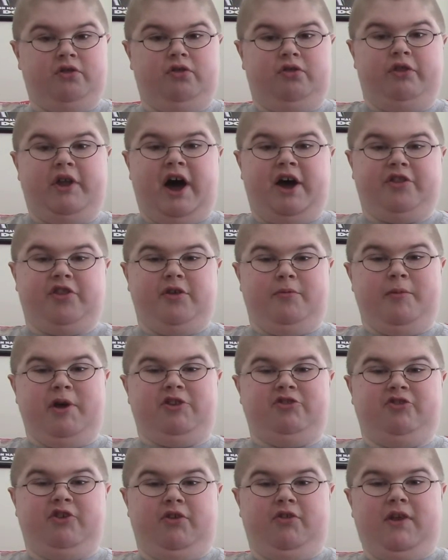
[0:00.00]
Not to
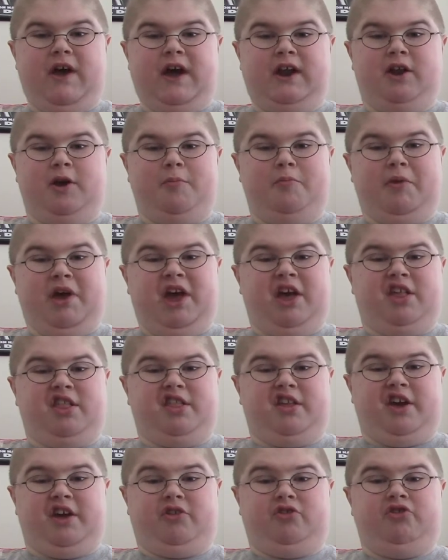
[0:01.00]
mention that
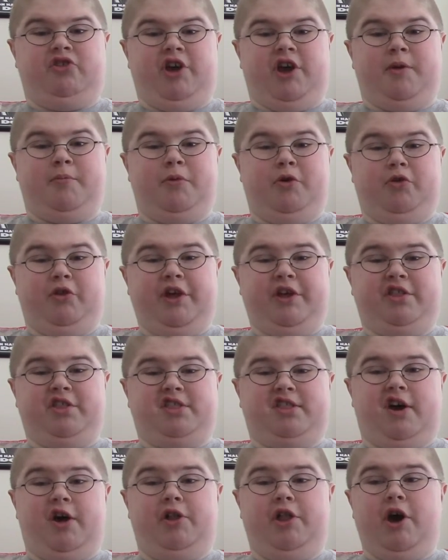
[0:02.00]
amazing Chamberlain
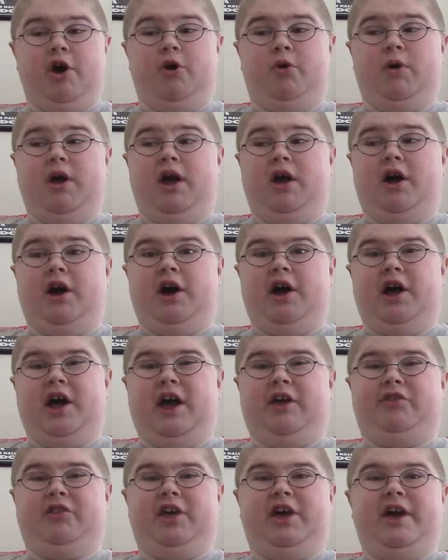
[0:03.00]
solo
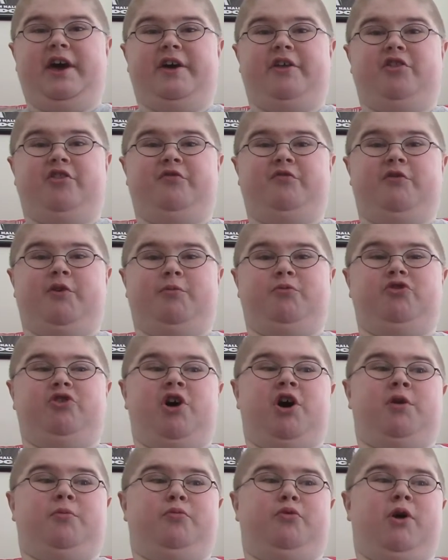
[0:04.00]
at the end from
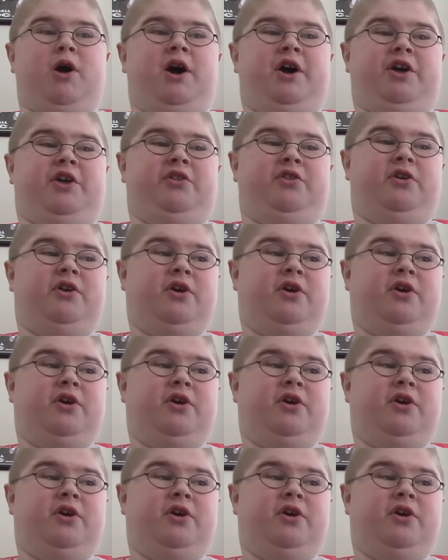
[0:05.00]
John Bryan.